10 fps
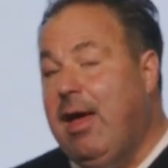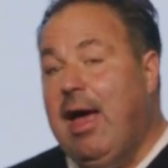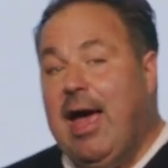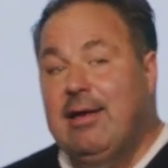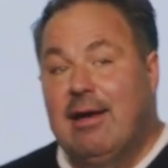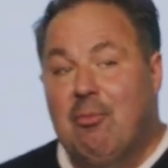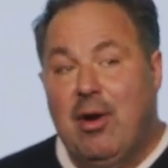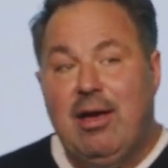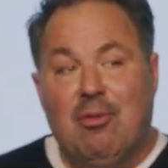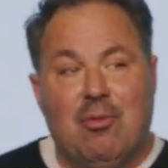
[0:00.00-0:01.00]
And
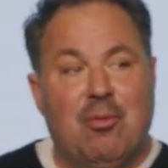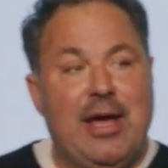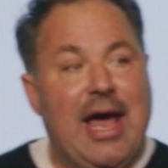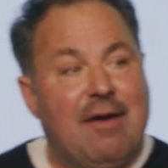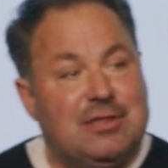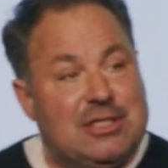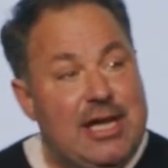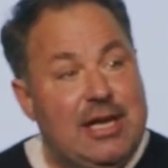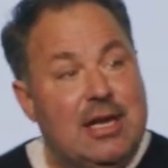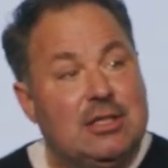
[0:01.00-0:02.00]
we, we have
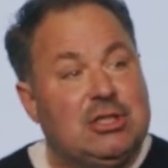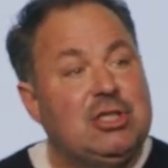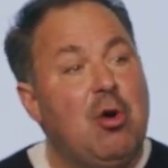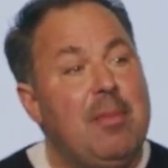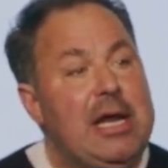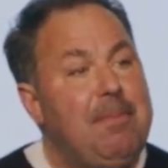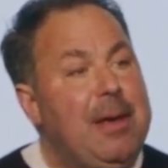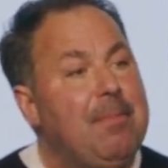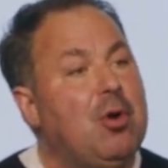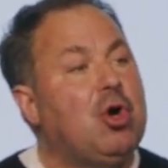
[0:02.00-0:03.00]
seen so many
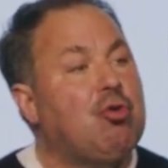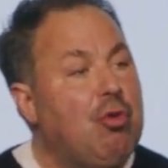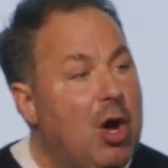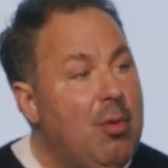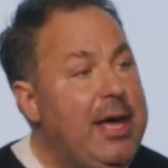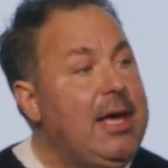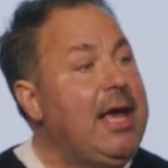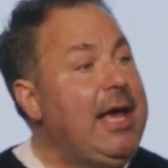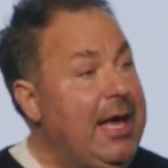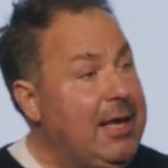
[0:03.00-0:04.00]
people growing
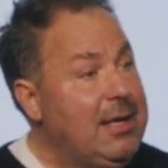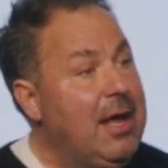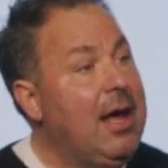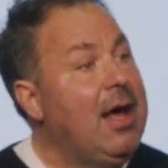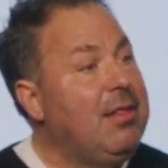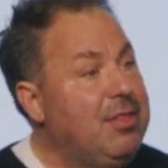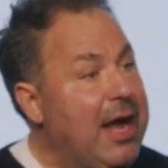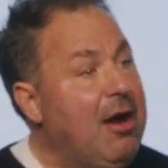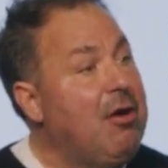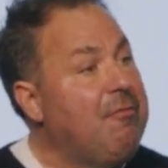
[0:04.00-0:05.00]
in
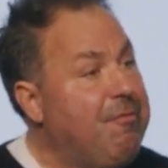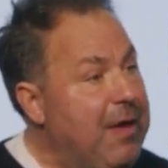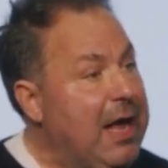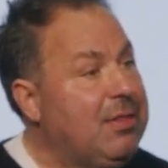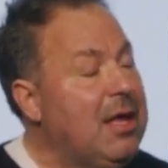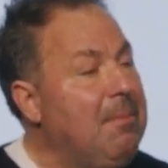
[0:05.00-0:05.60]
their faith,